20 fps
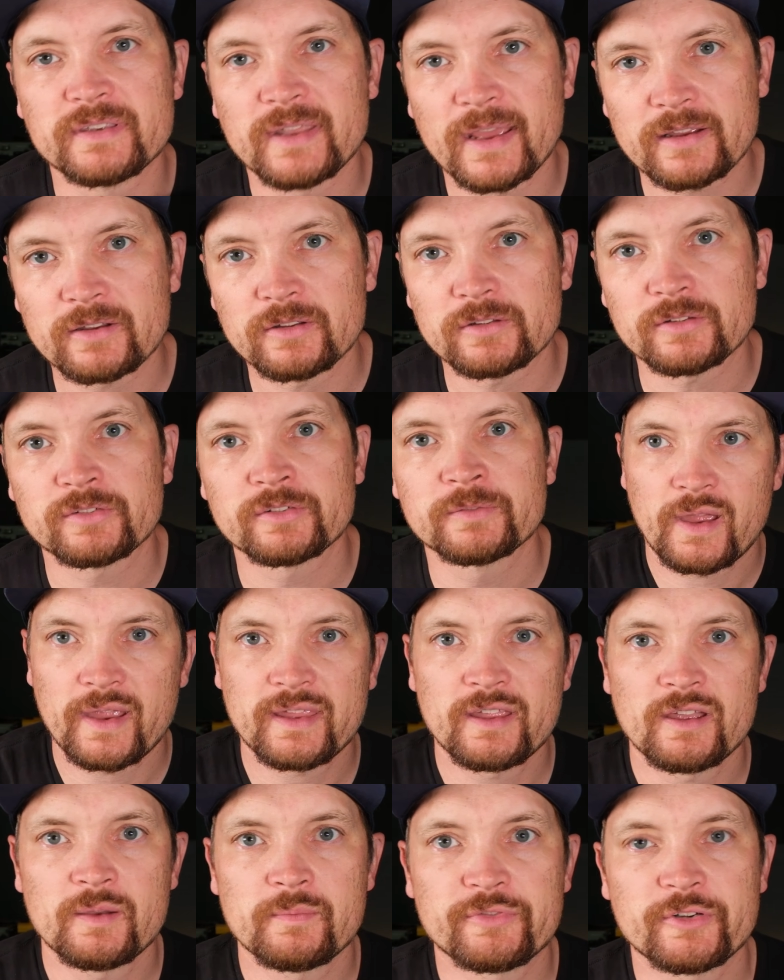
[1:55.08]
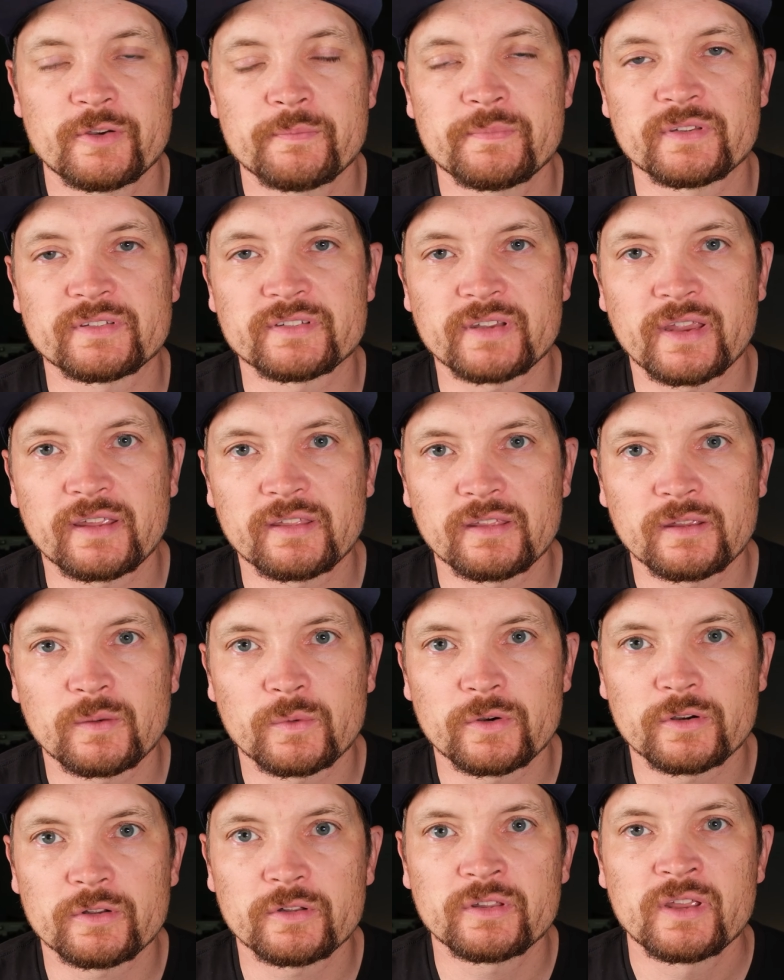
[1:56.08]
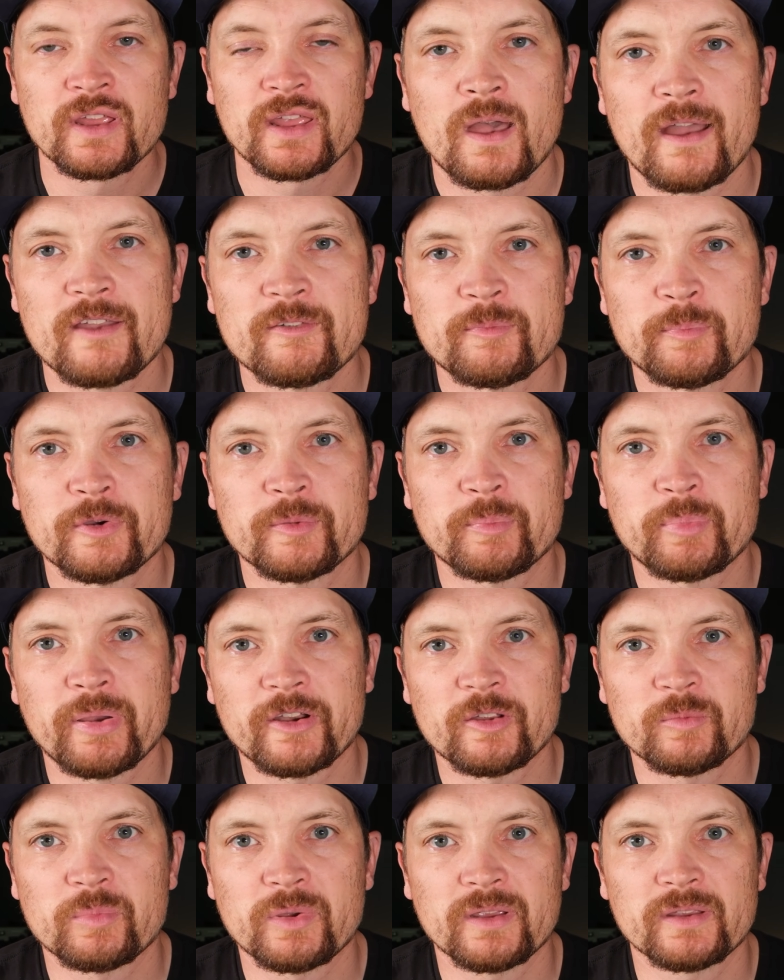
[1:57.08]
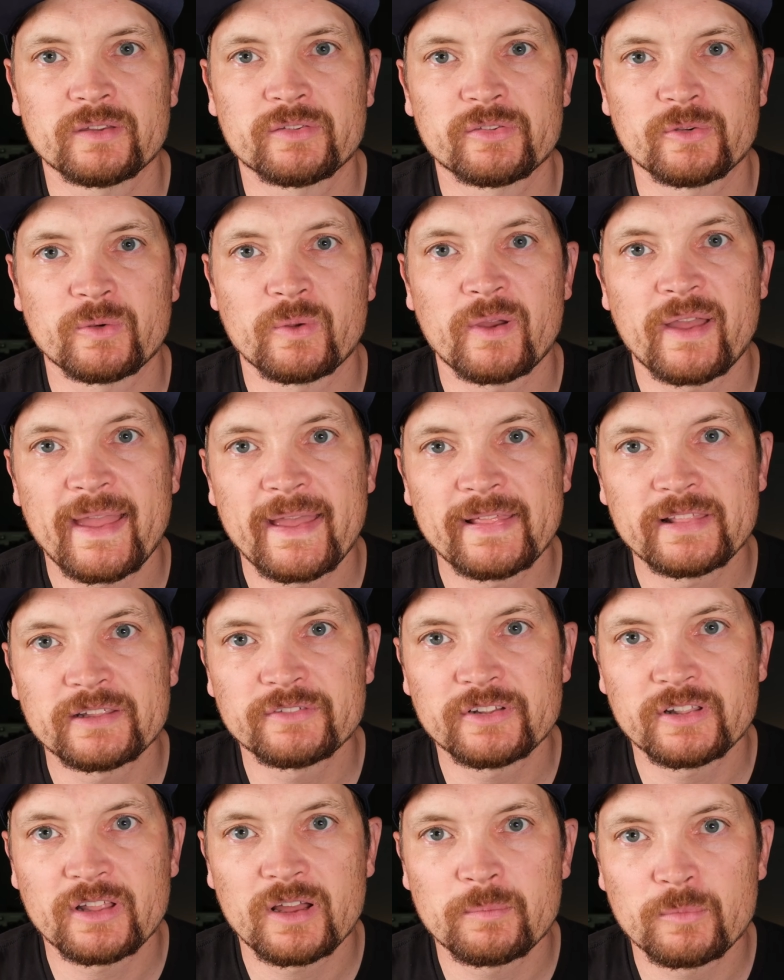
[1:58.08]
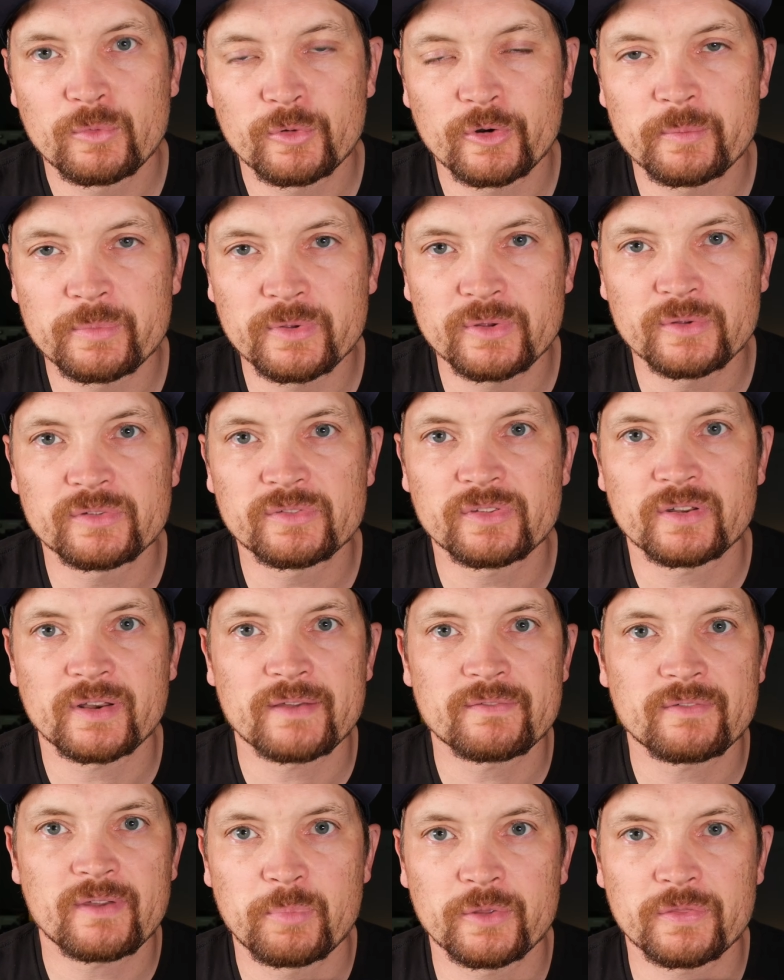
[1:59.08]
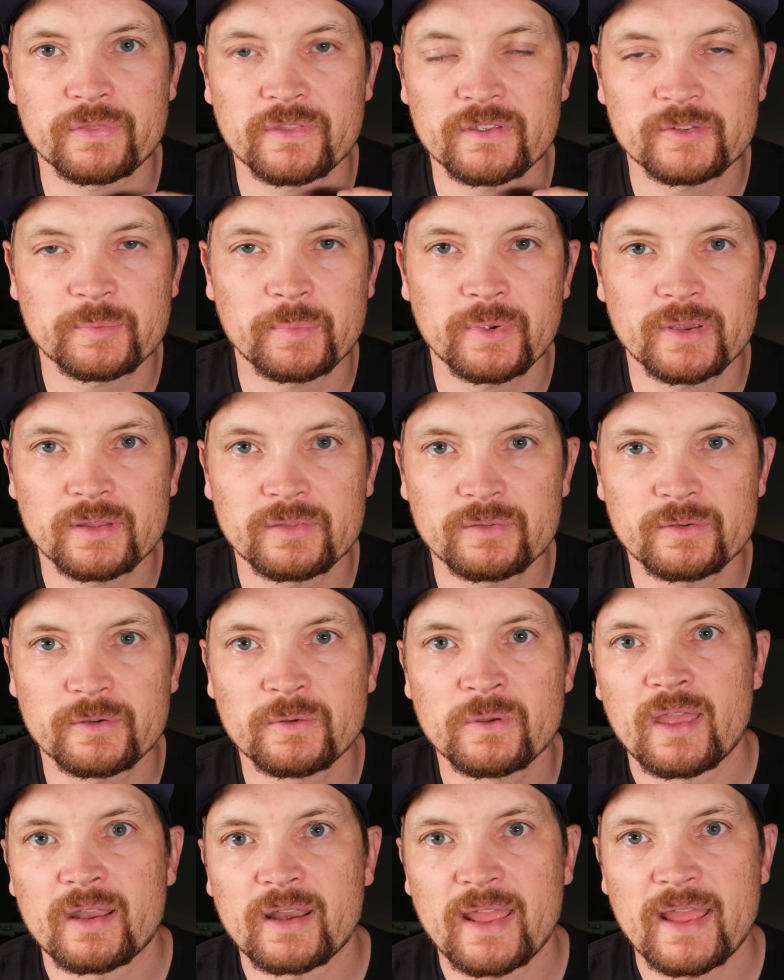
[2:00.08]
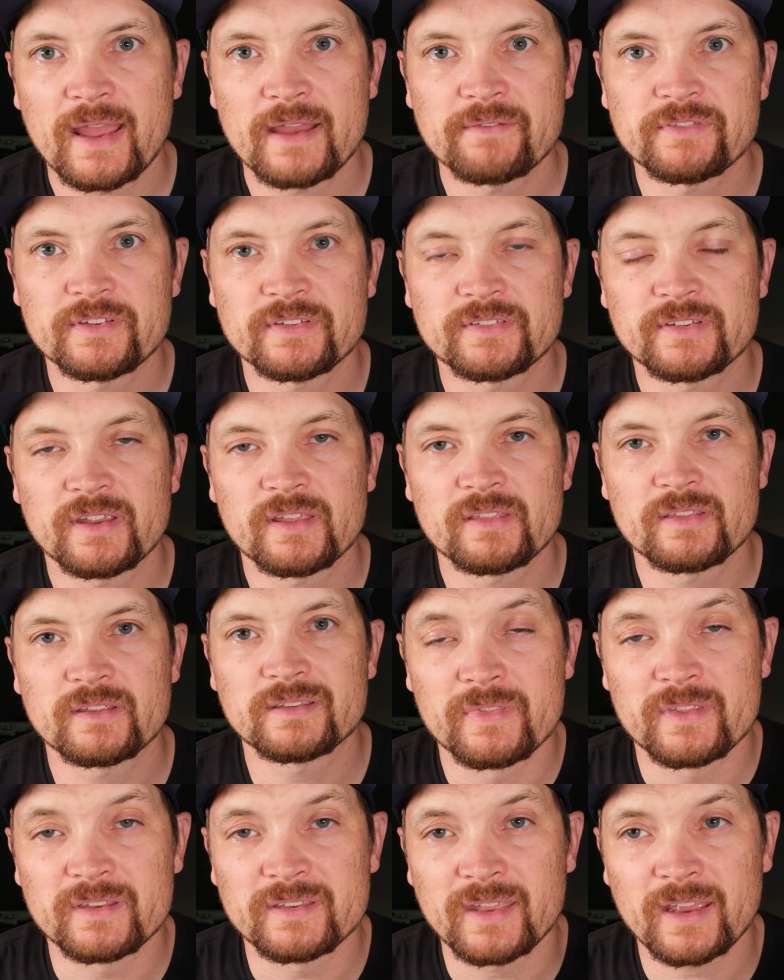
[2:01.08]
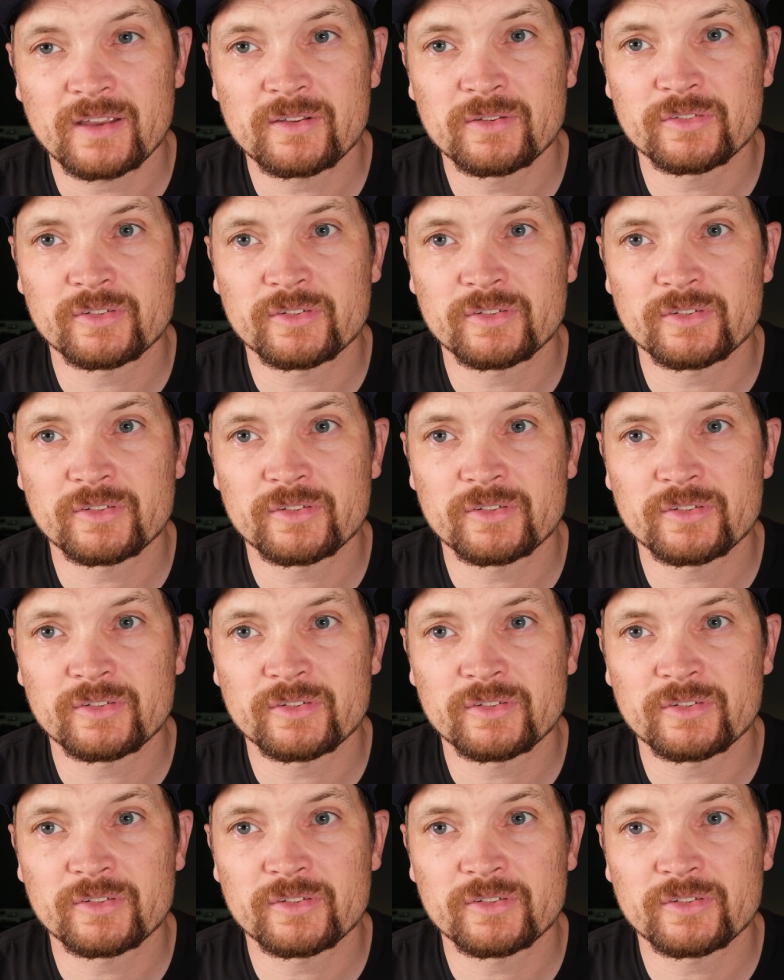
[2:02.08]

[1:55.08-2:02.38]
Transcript: decals. I come from the cycling world. I've put pedal bikes through a hell of a lot more abuse than I've put this bike through, and I have to say that the decals